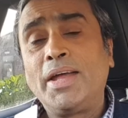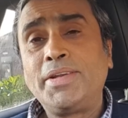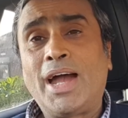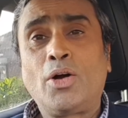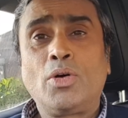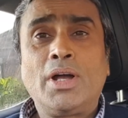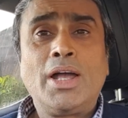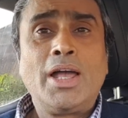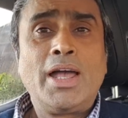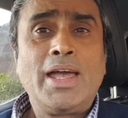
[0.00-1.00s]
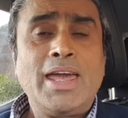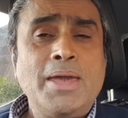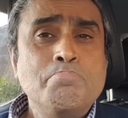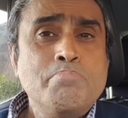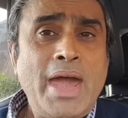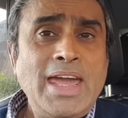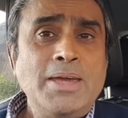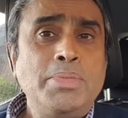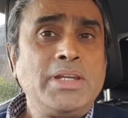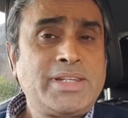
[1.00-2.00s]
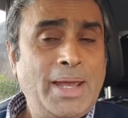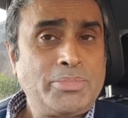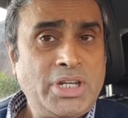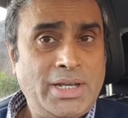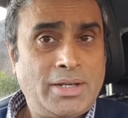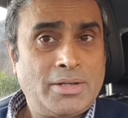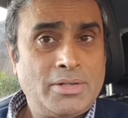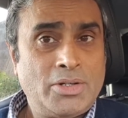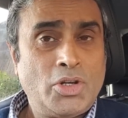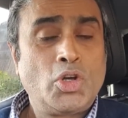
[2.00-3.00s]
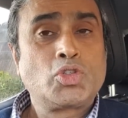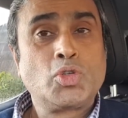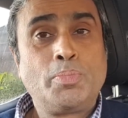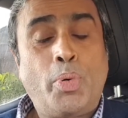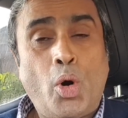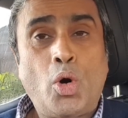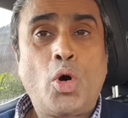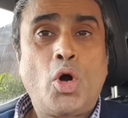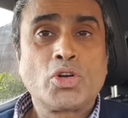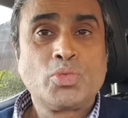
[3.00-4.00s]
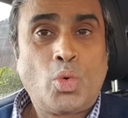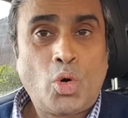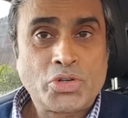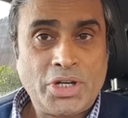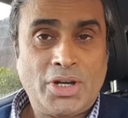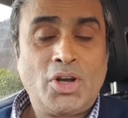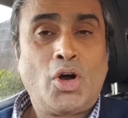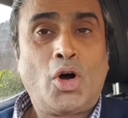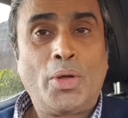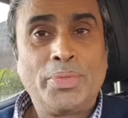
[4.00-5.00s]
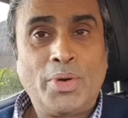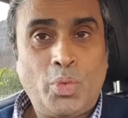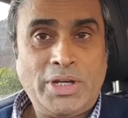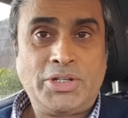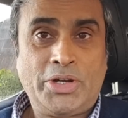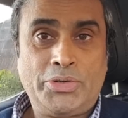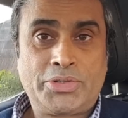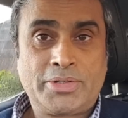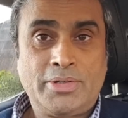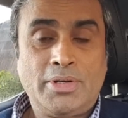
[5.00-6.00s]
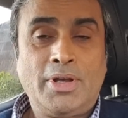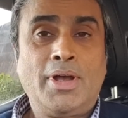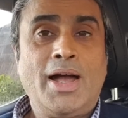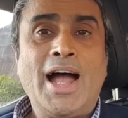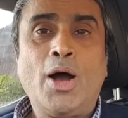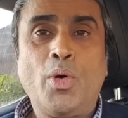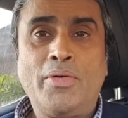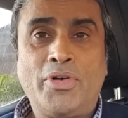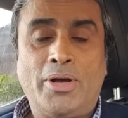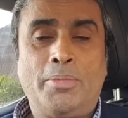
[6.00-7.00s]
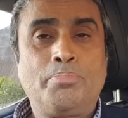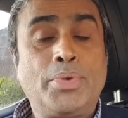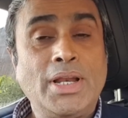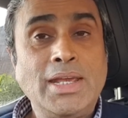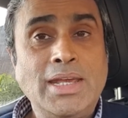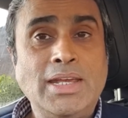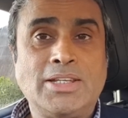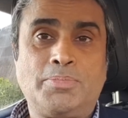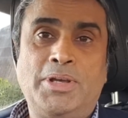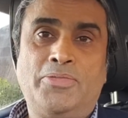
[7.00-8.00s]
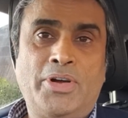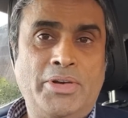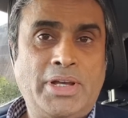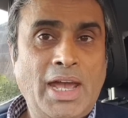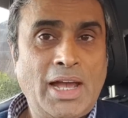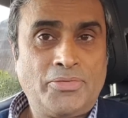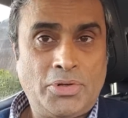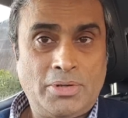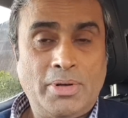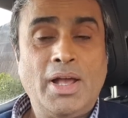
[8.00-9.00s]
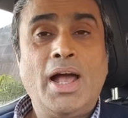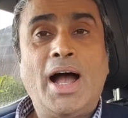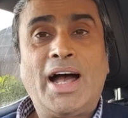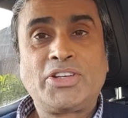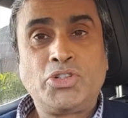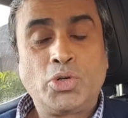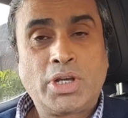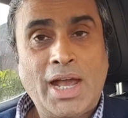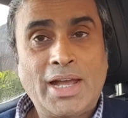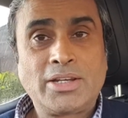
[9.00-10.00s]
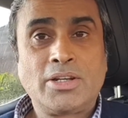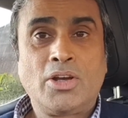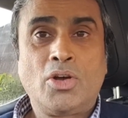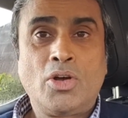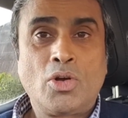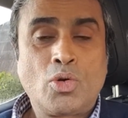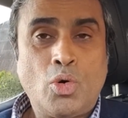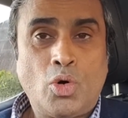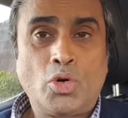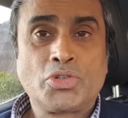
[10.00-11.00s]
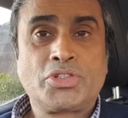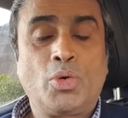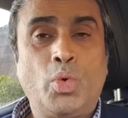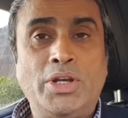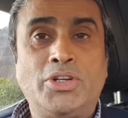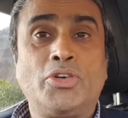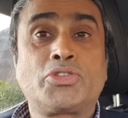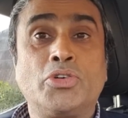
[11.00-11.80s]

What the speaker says: Now, it may be tempting to pour hot water on the windows. However, please be very careful, as you can cause the windows